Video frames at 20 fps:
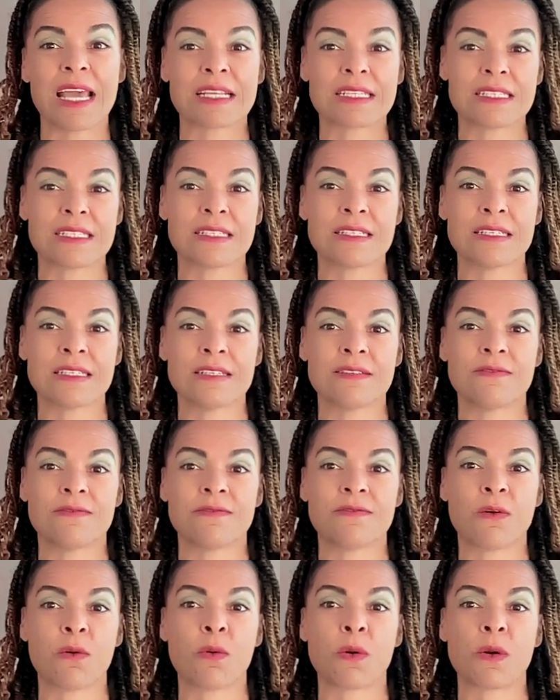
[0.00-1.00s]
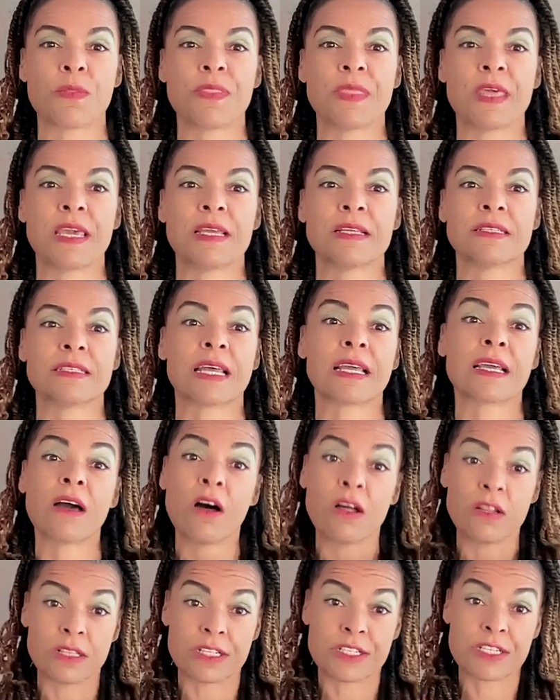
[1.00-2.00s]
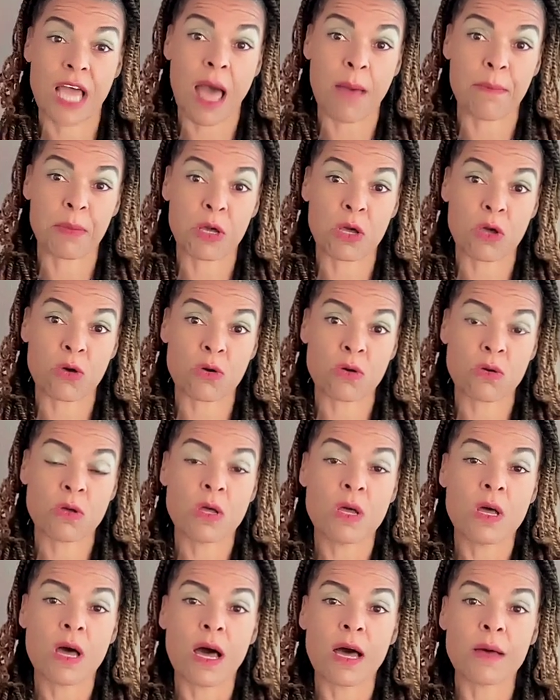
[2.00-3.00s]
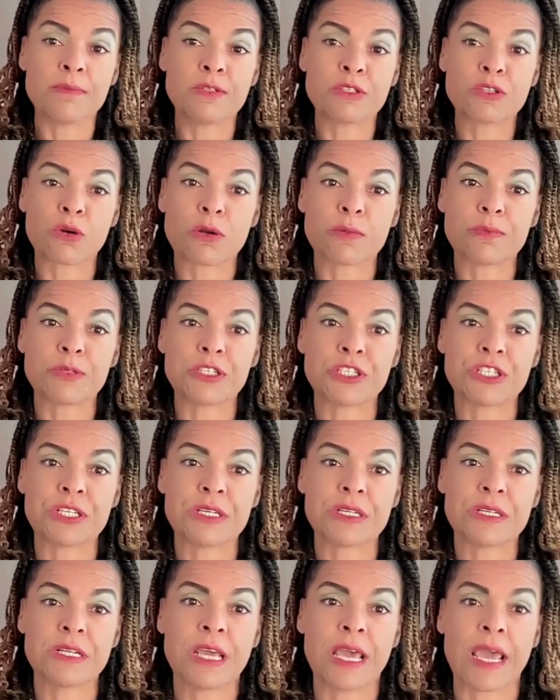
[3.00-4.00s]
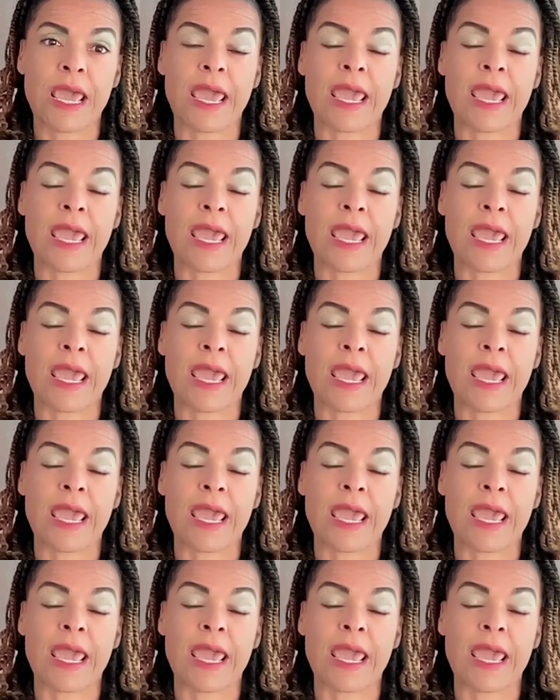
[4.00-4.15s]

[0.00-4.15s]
excellent for things like on topical absorption